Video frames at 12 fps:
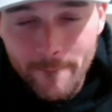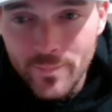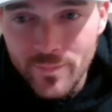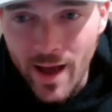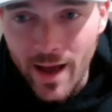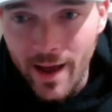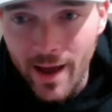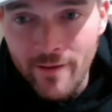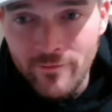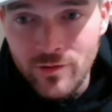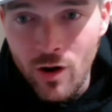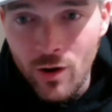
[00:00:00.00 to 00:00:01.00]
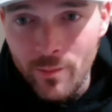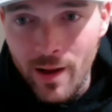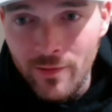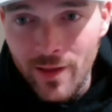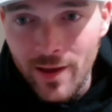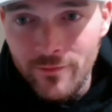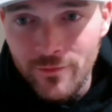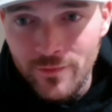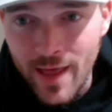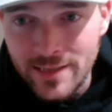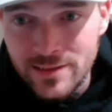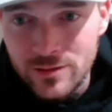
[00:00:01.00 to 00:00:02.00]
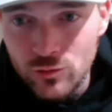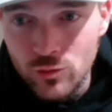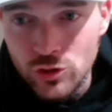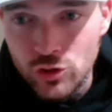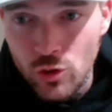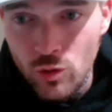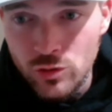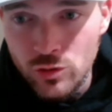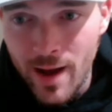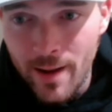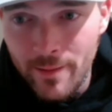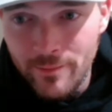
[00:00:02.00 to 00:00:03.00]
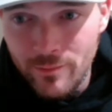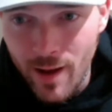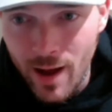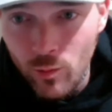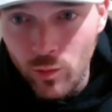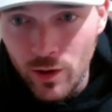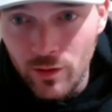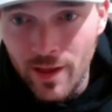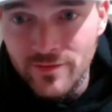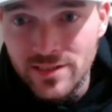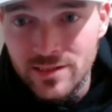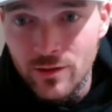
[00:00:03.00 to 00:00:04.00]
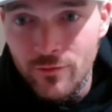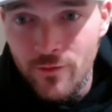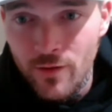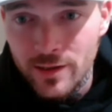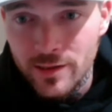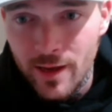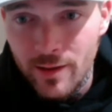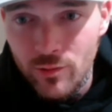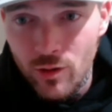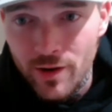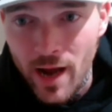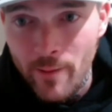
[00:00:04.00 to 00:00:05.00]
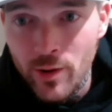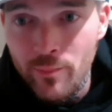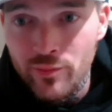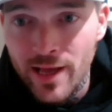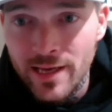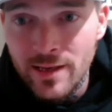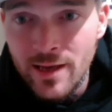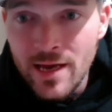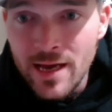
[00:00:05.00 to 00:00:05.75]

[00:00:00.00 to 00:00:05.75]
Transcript: I have God in my life, and that's who controls my will every single fucking day, bro. And I'm gonna play.